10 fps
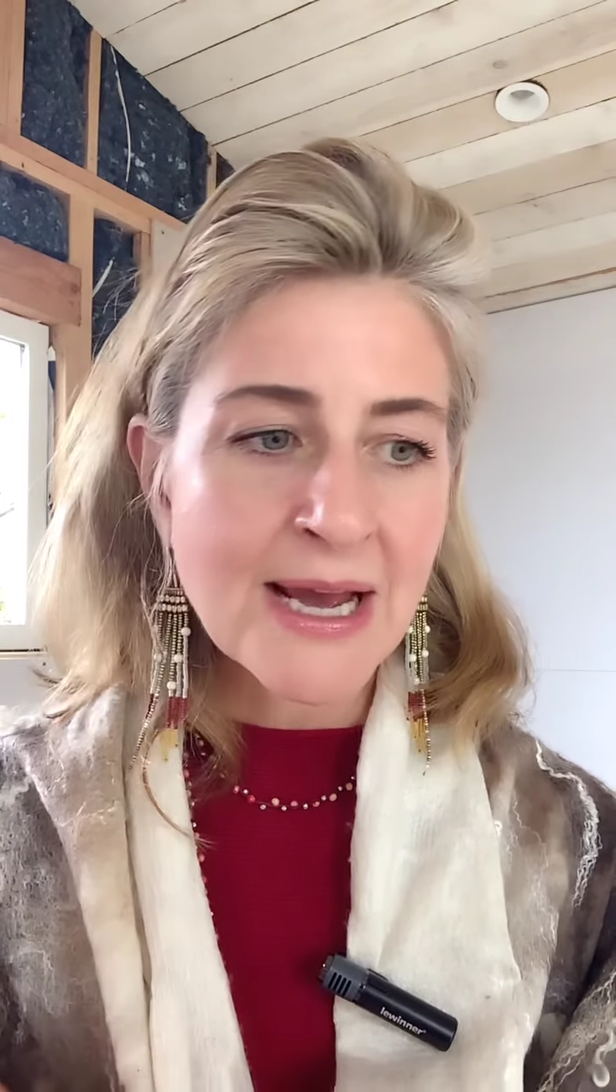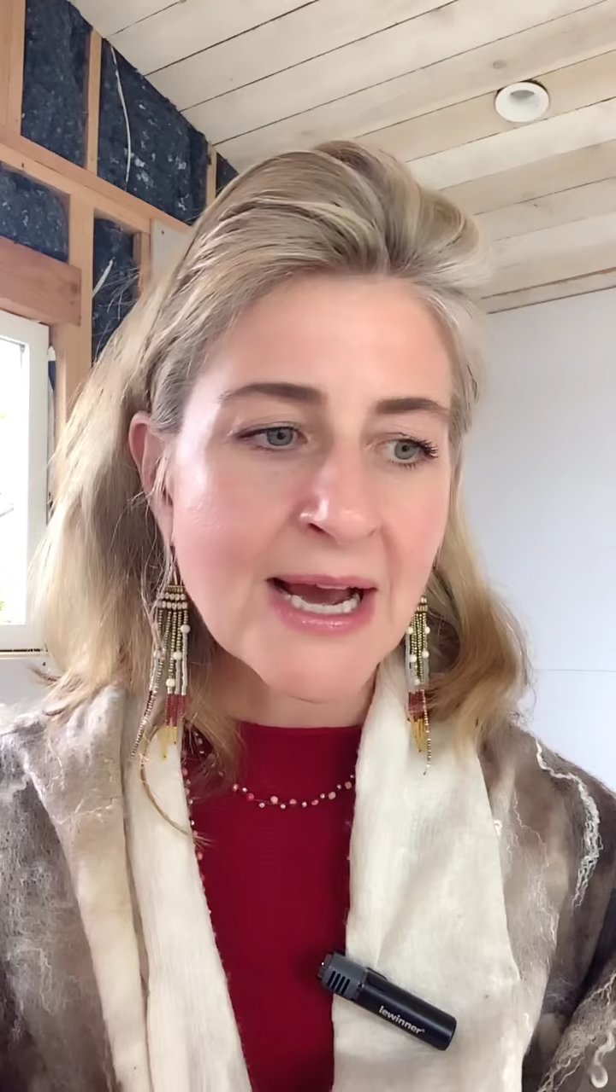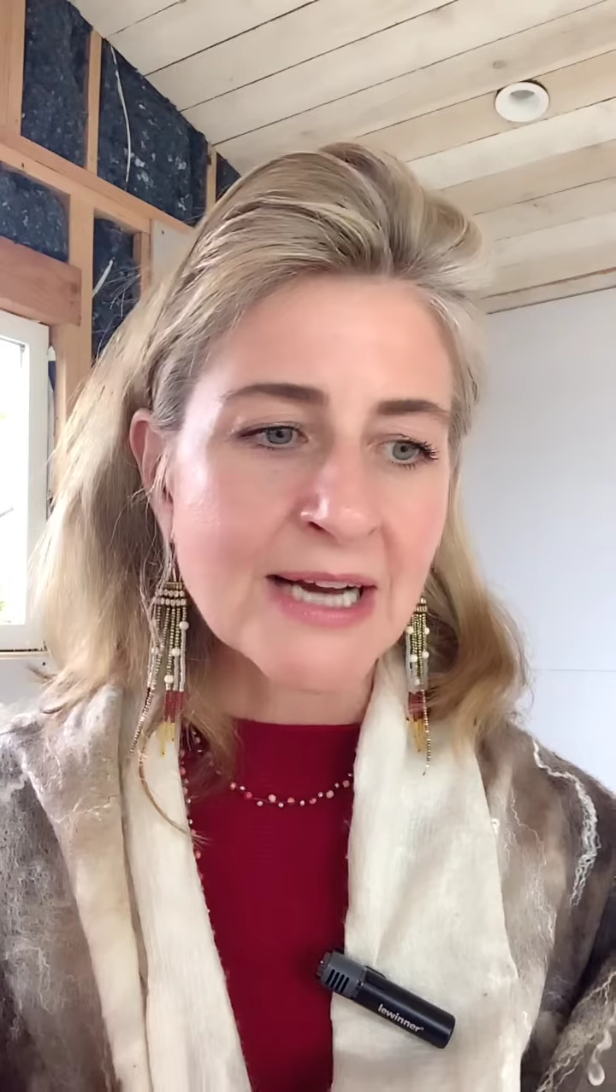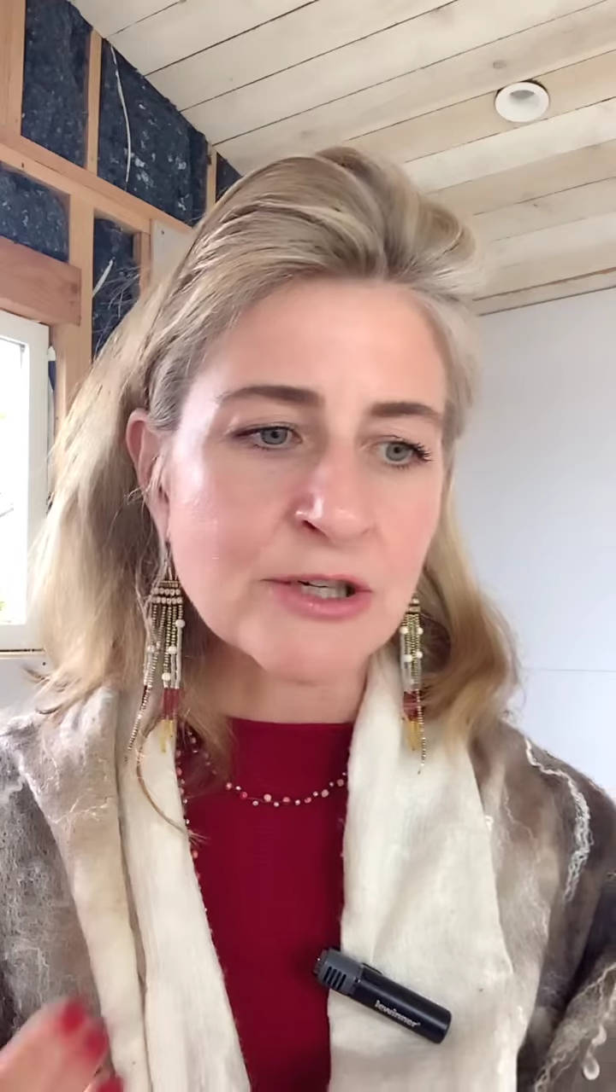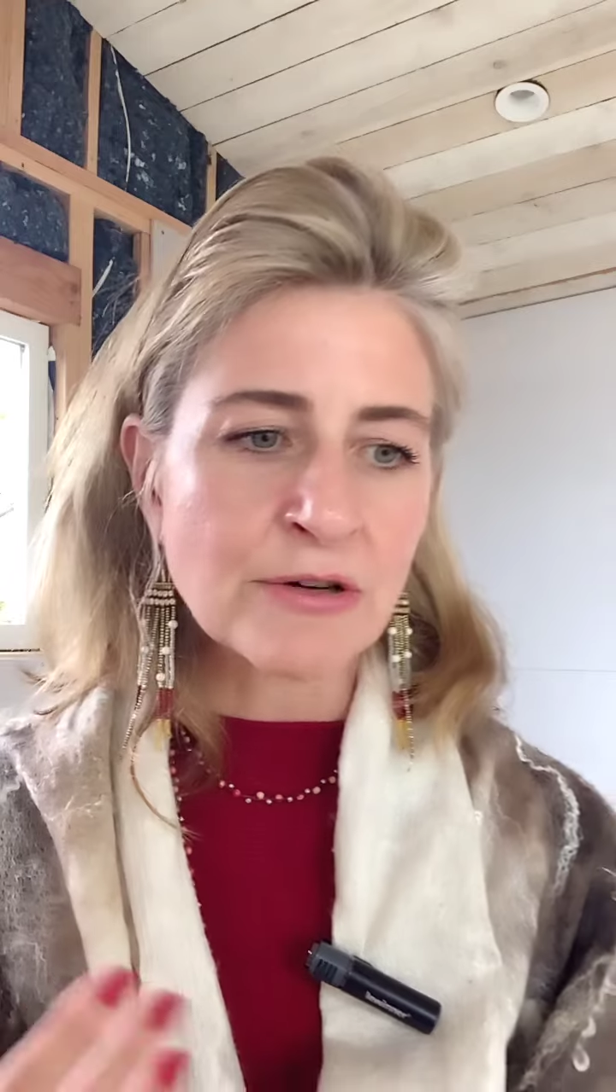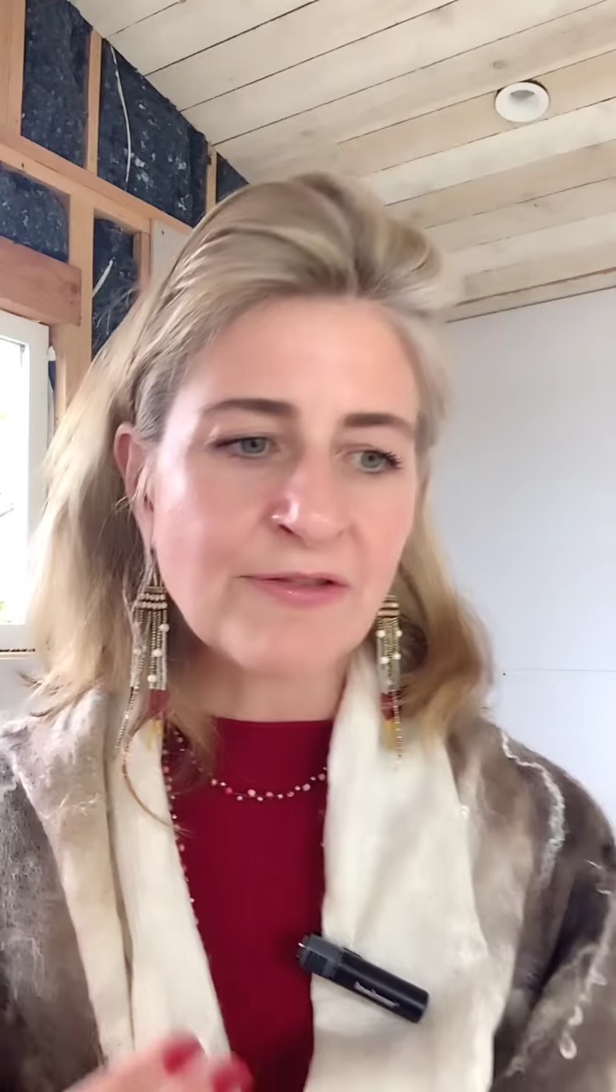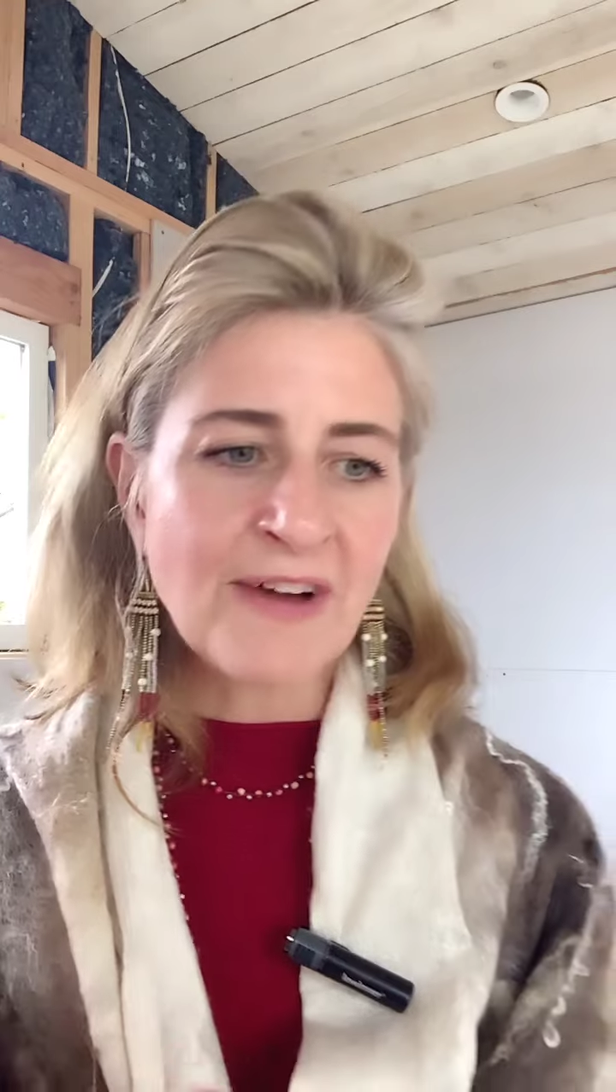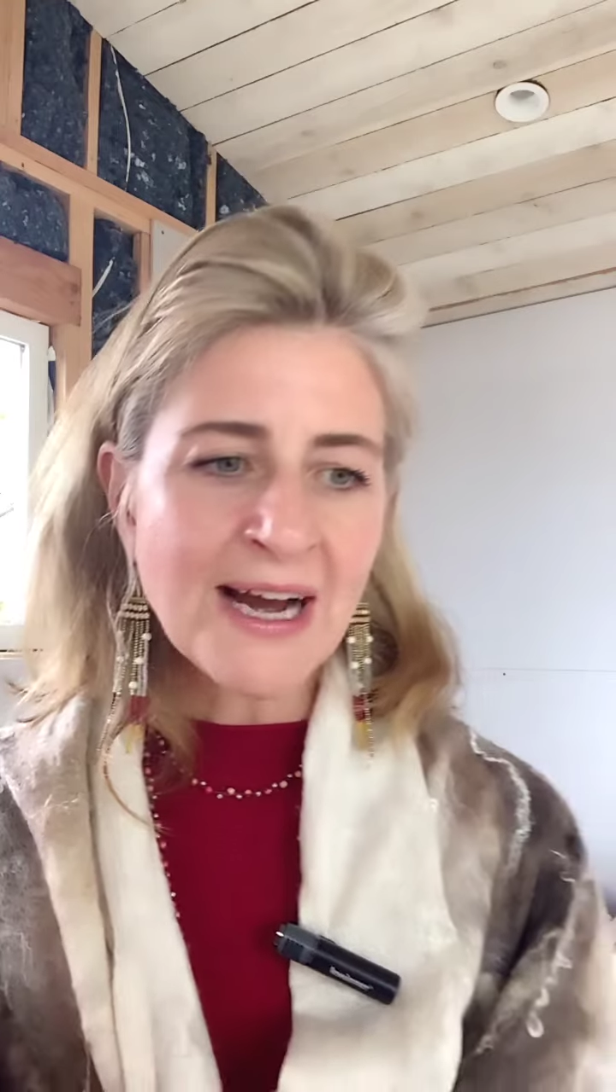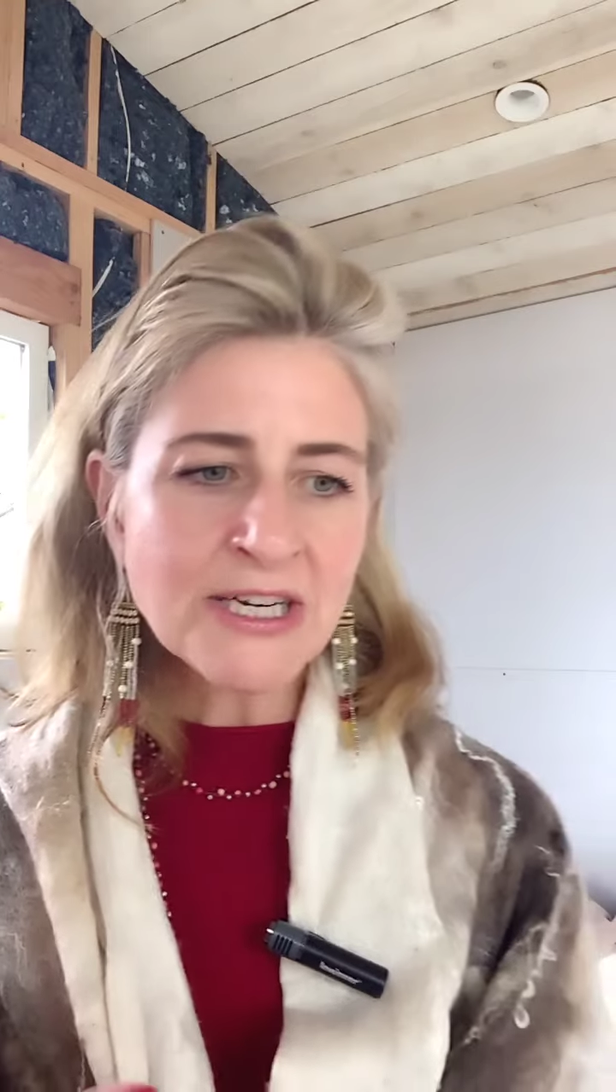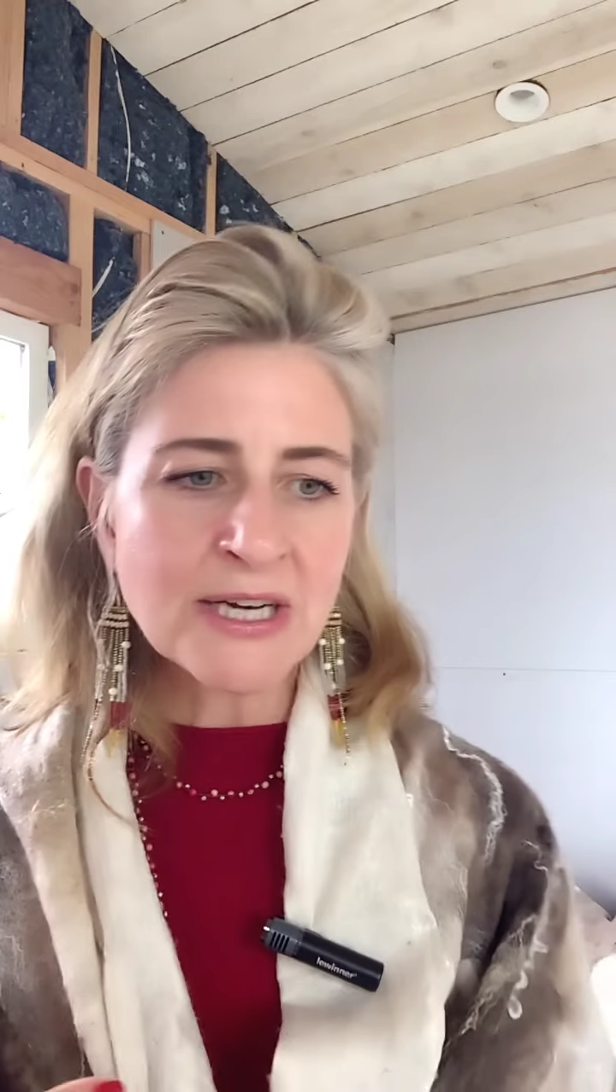As your
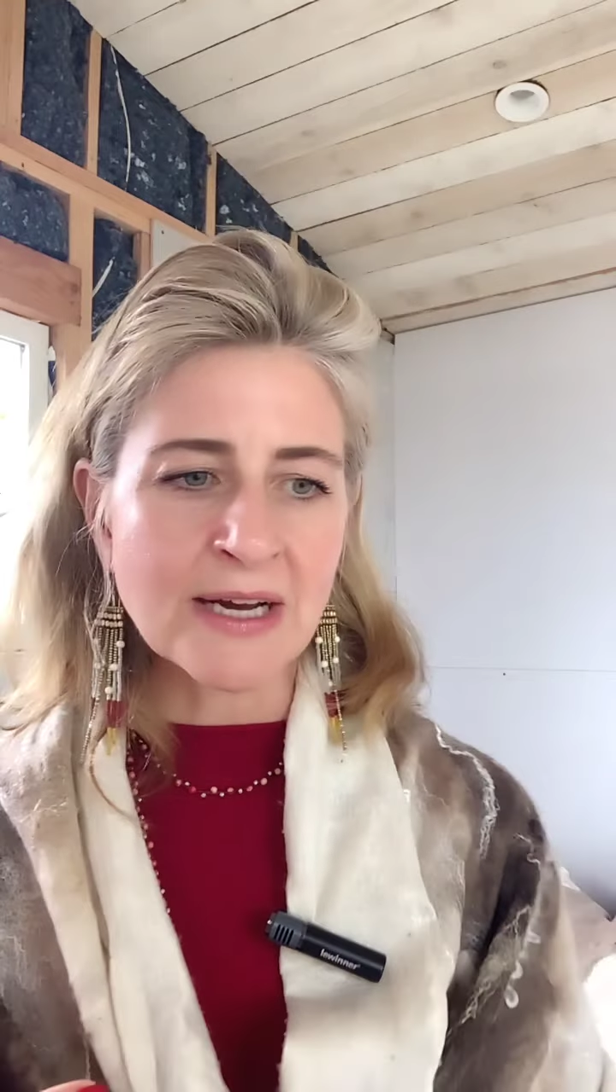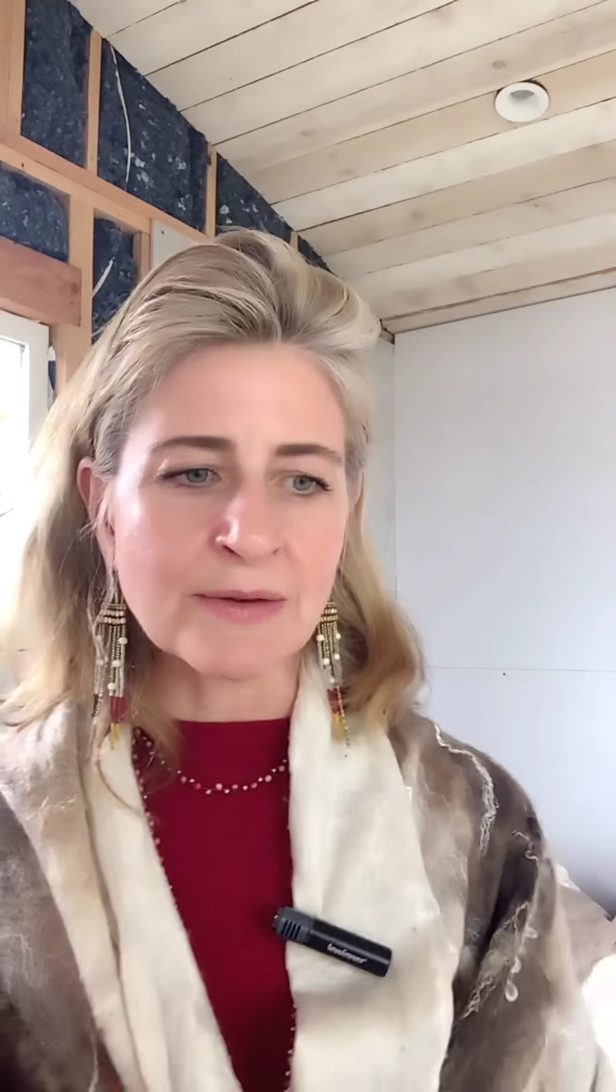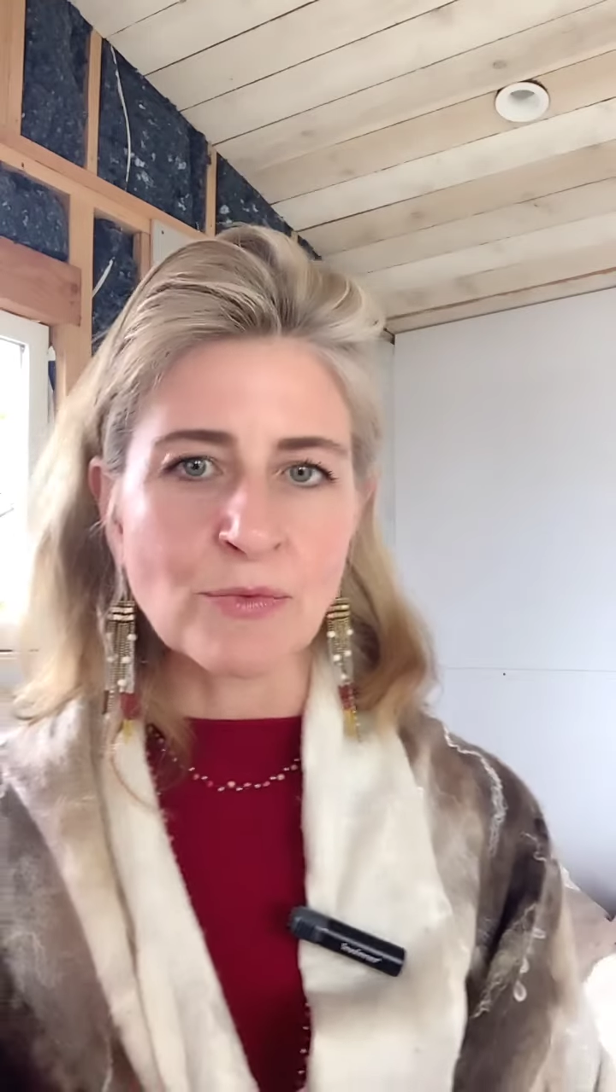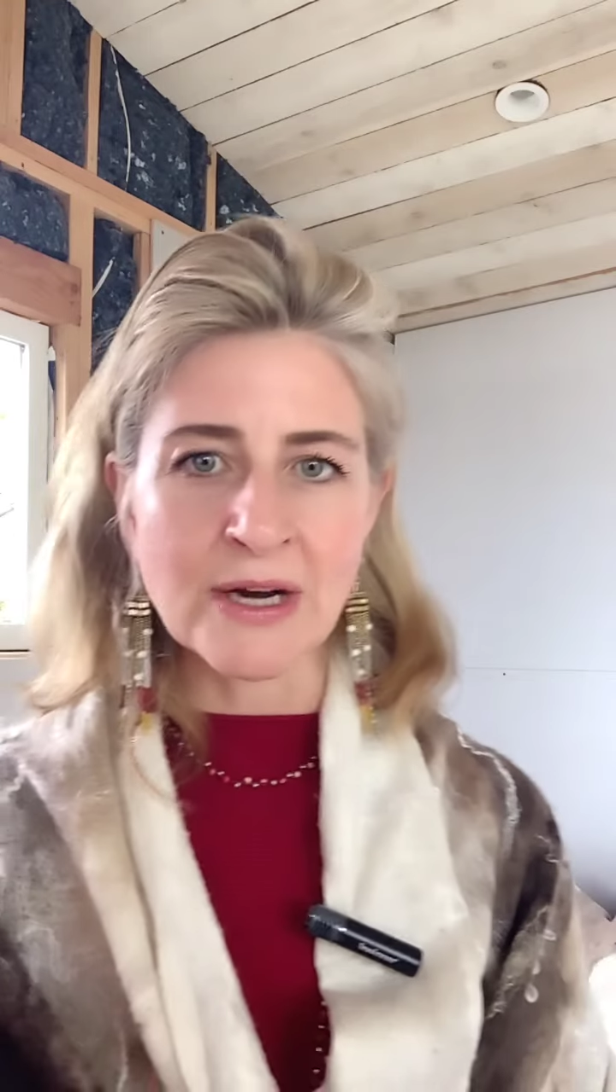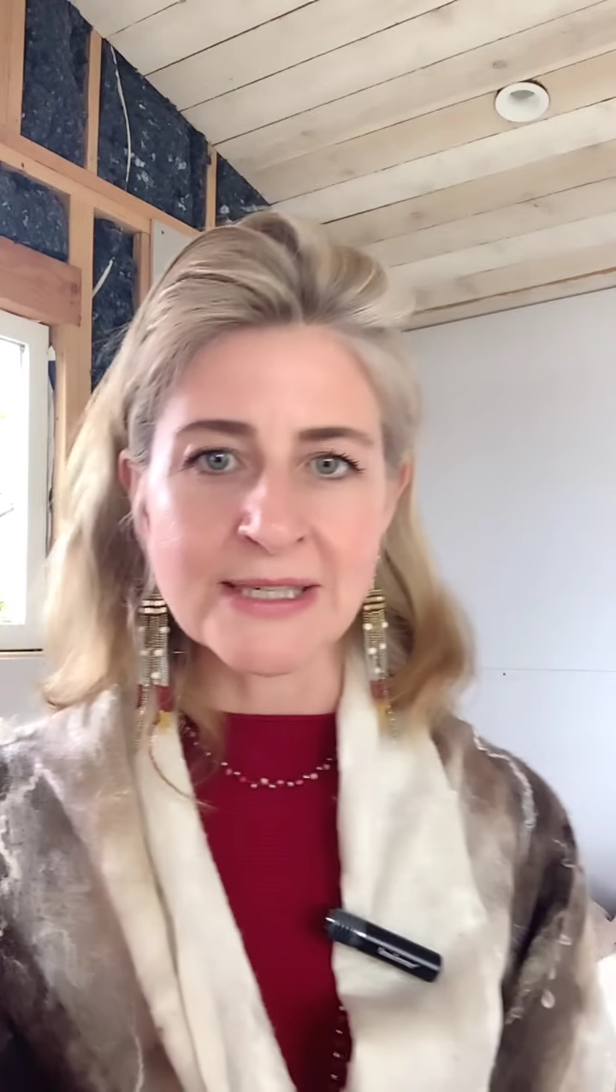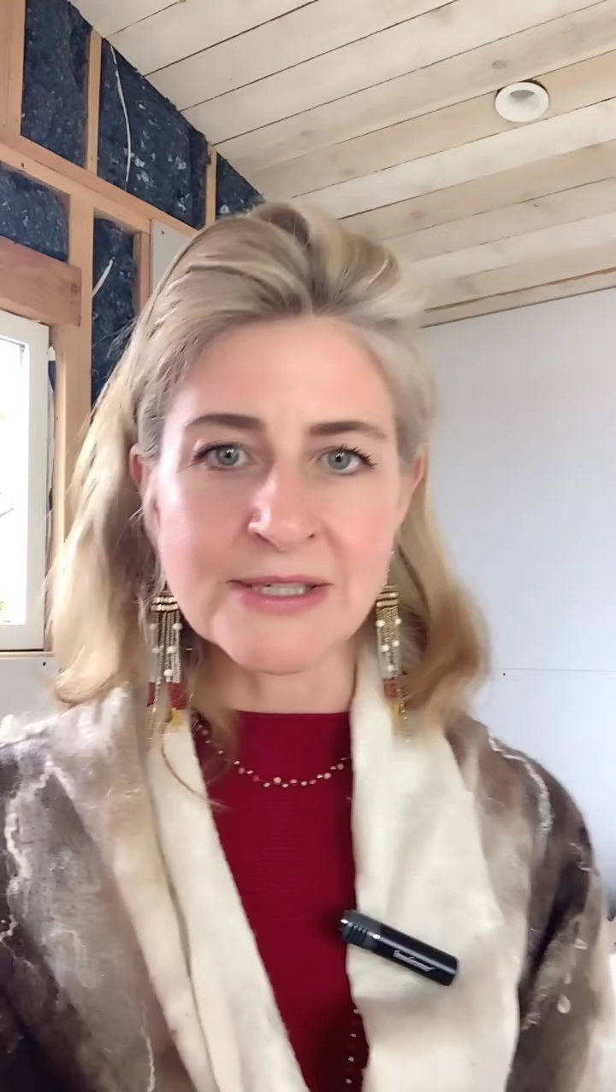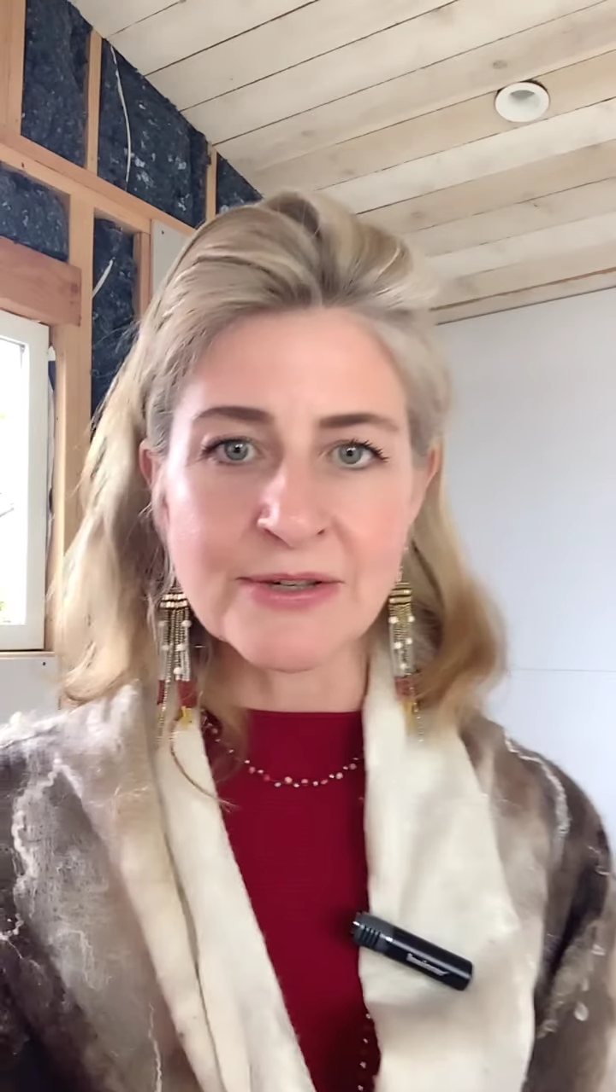fascia unwinds,